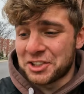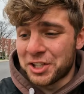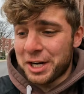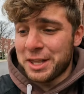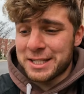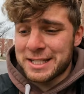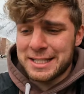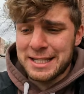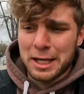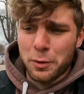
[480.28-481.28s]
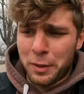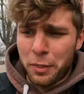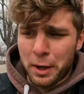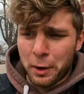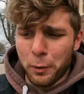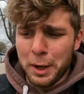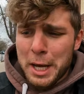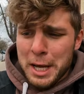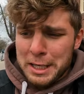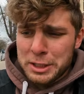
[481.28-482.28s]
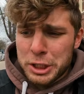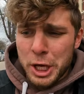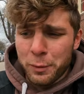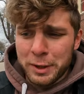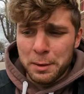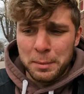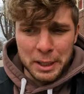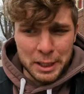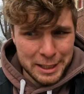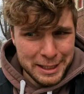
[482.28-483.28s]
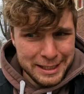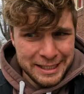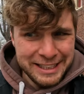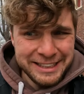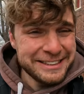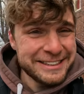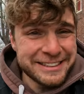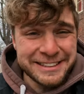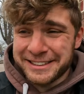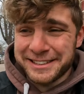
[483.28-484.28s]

shiny. The second one, though, is going to be not